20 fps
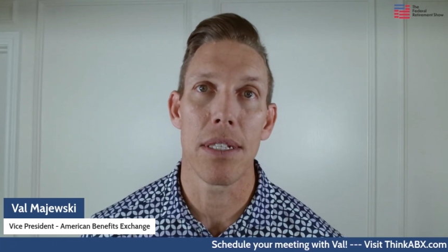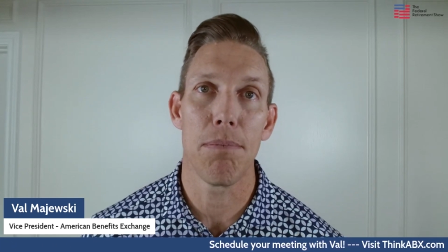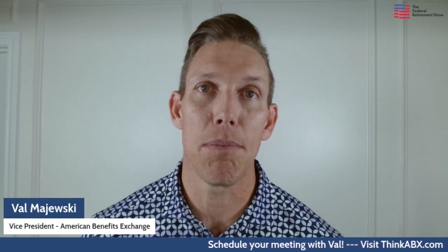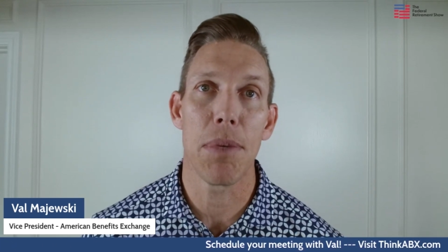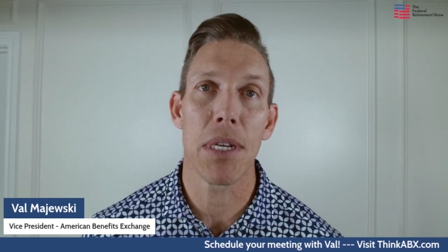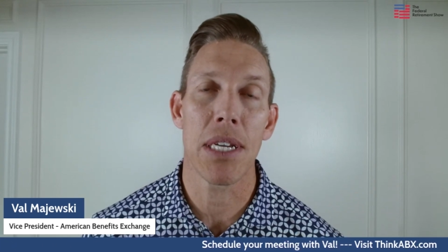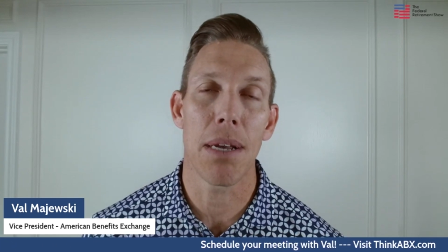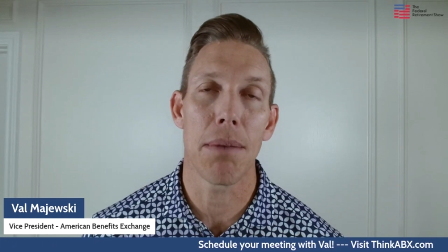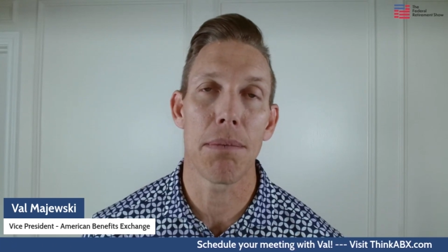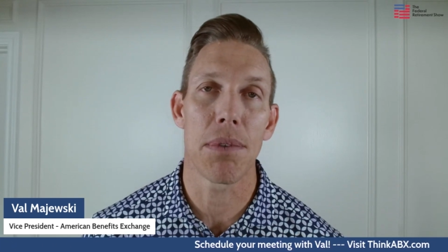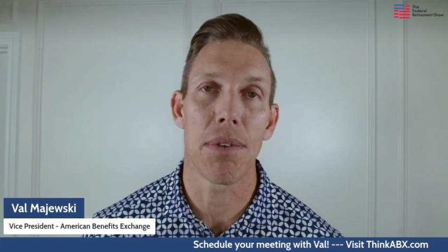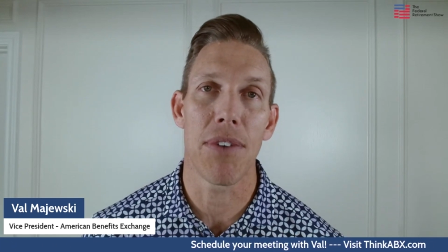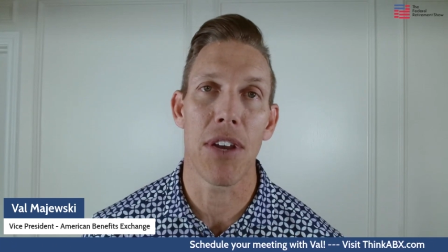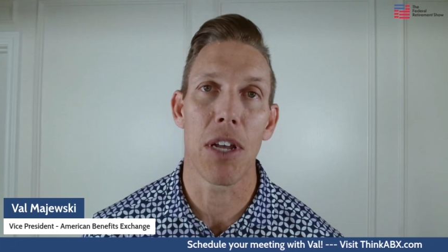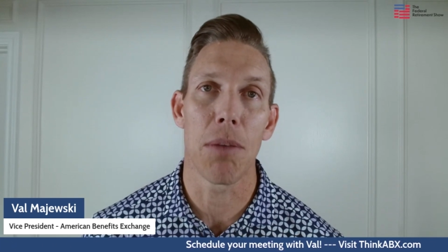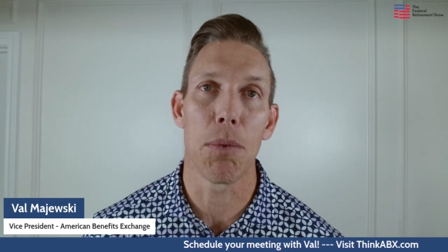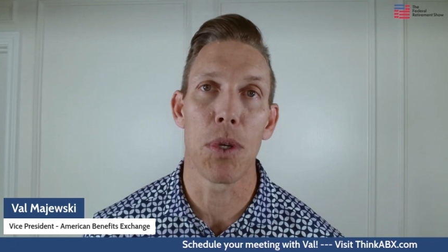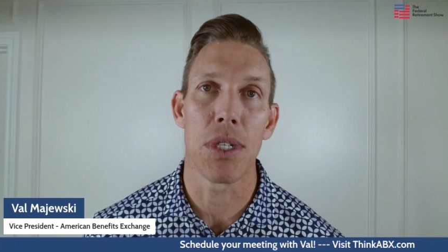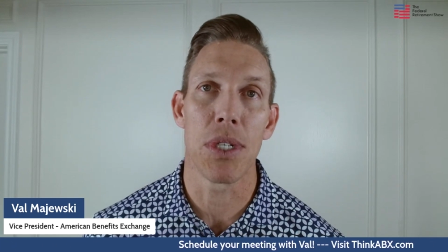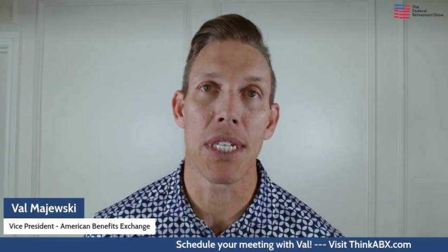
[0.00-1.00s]
becomes
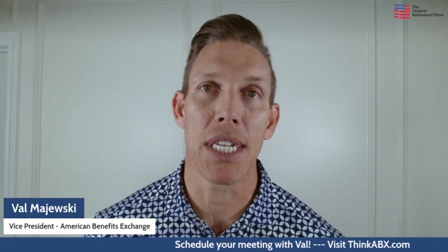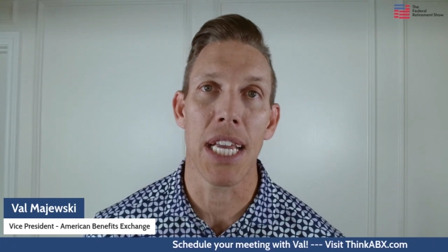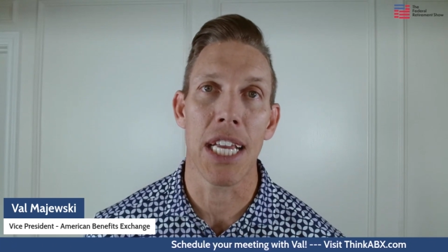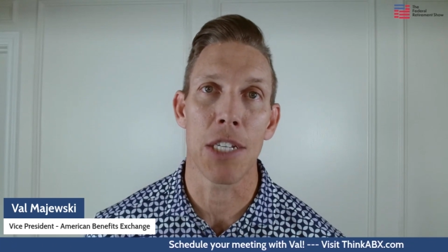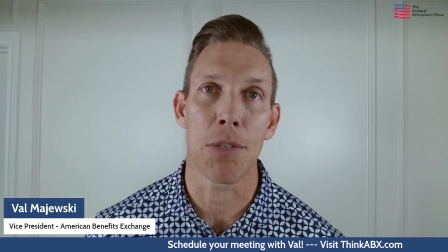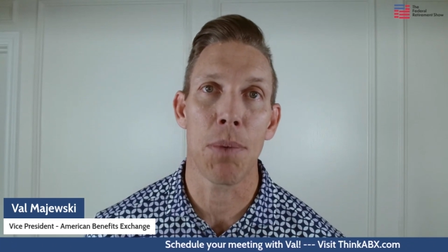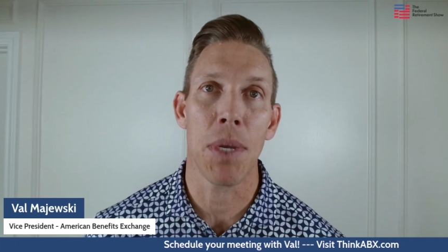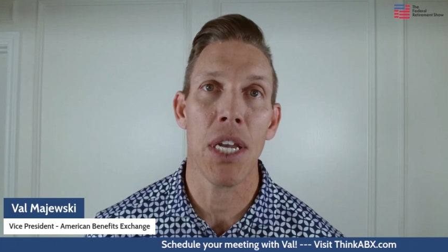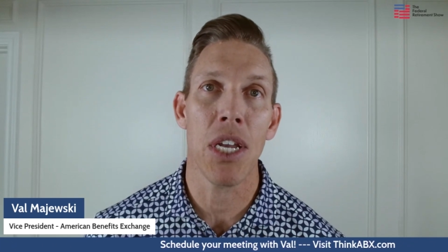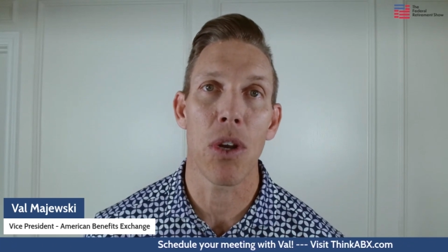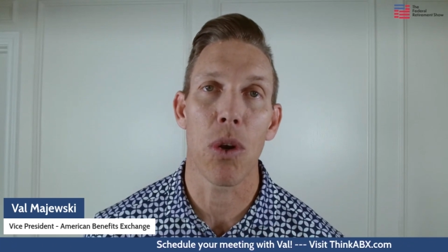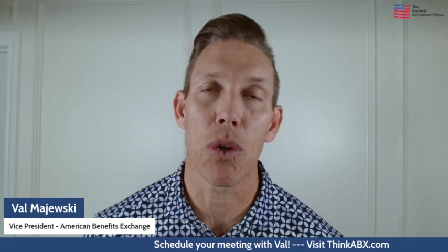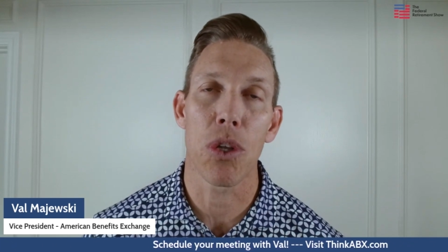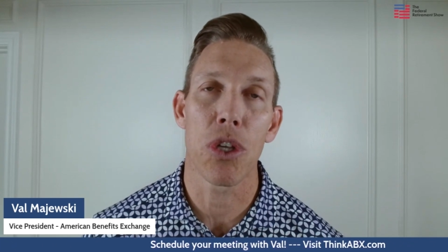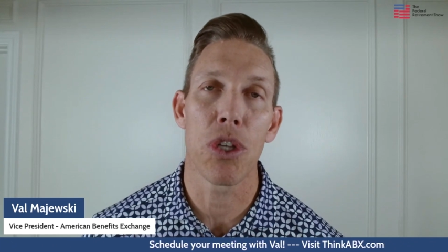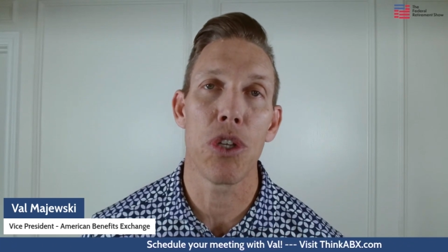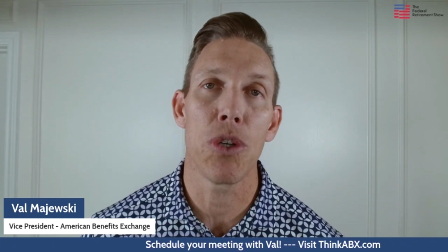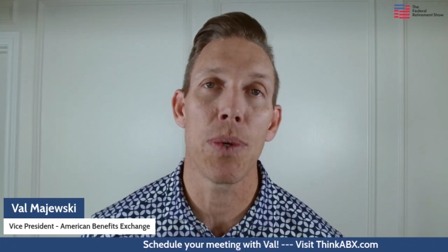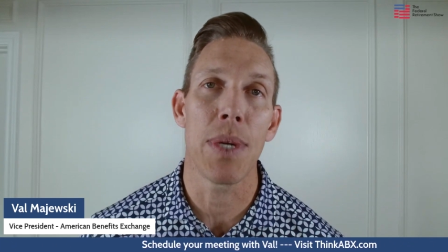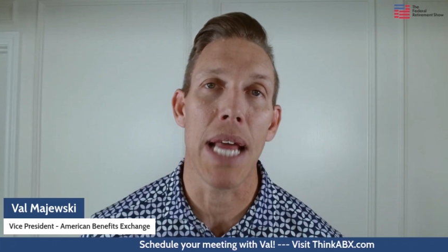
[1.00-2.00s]
available in TSP or
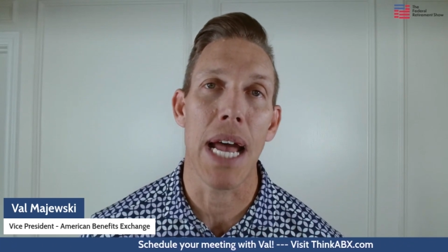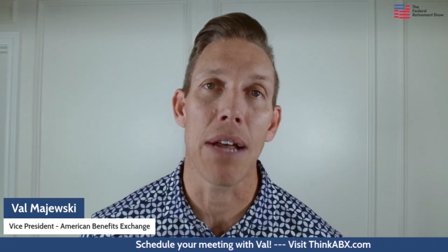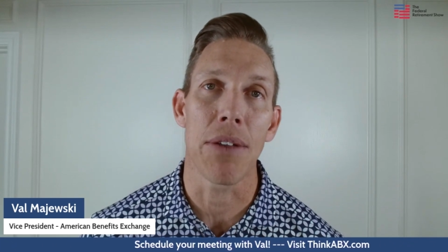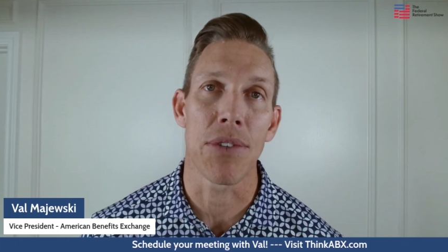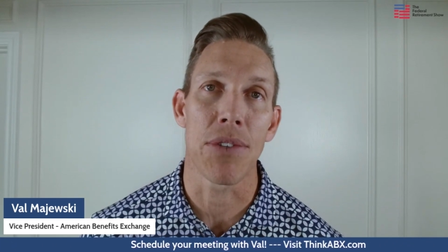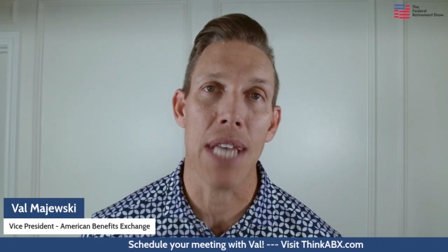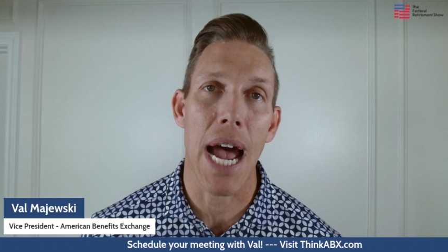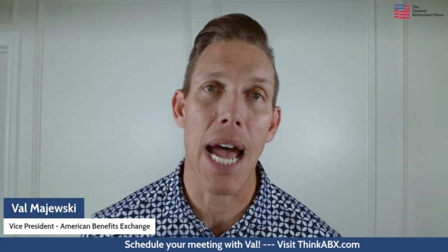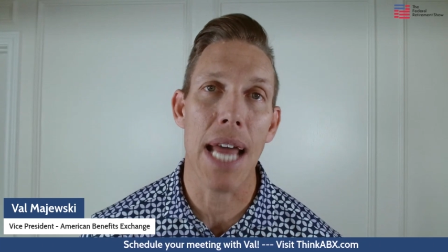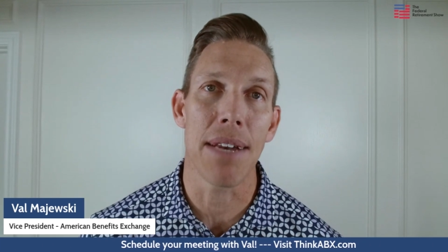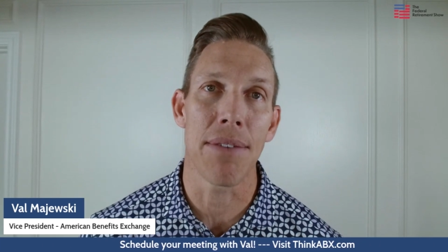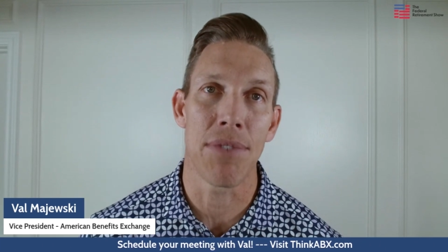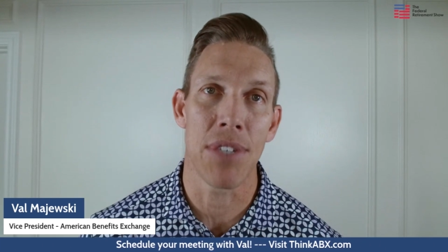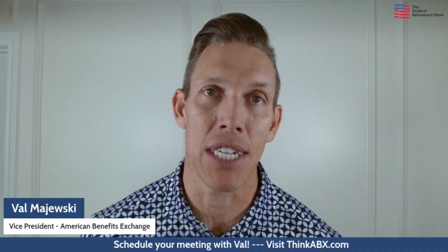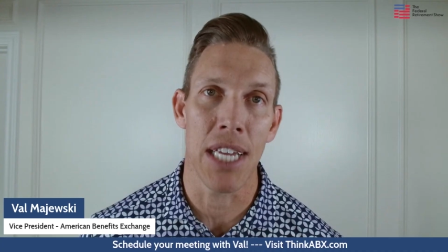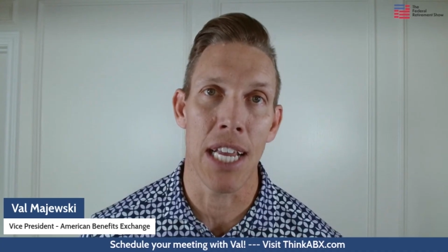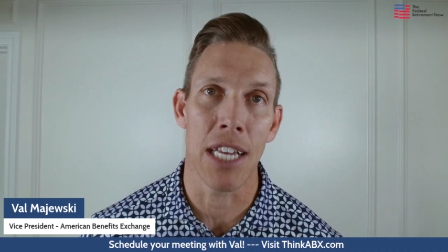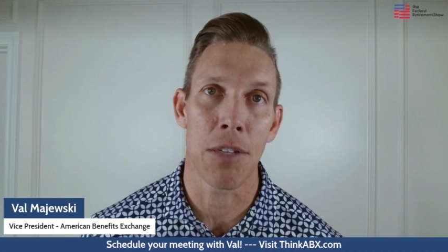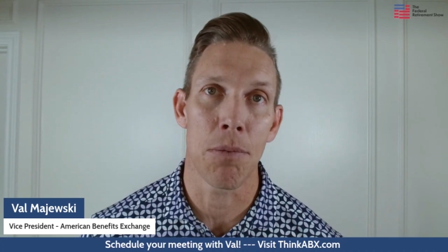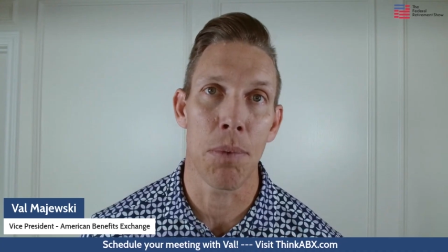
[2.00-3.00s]
you do it outside of
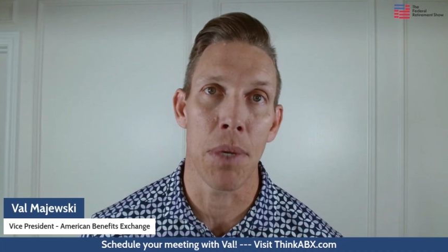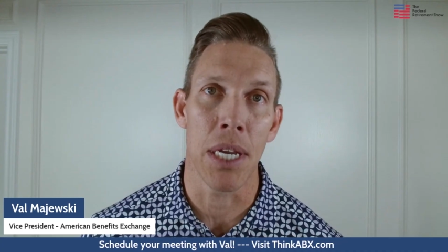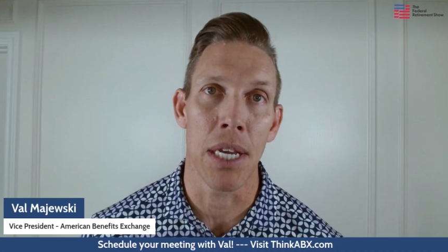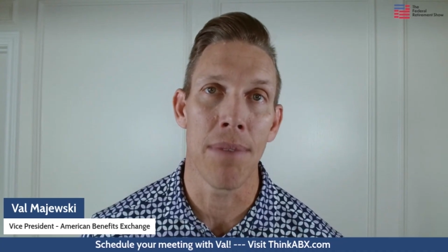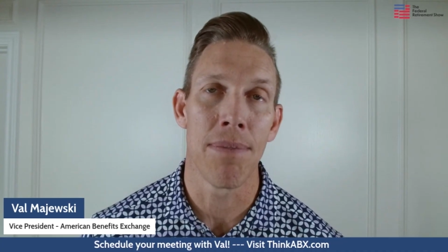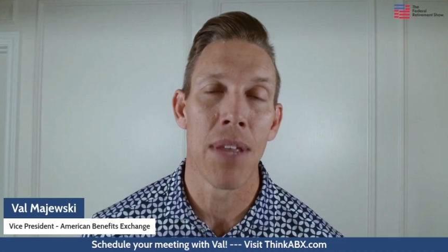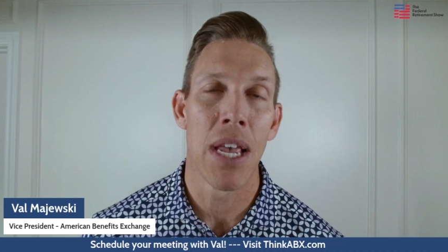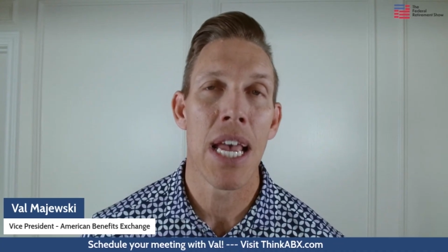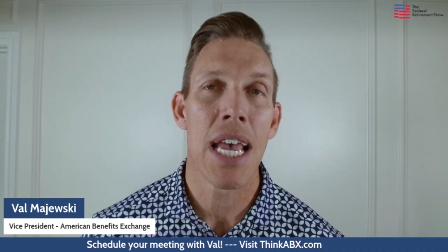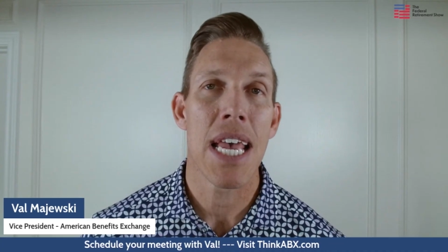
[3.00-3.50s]
TSP,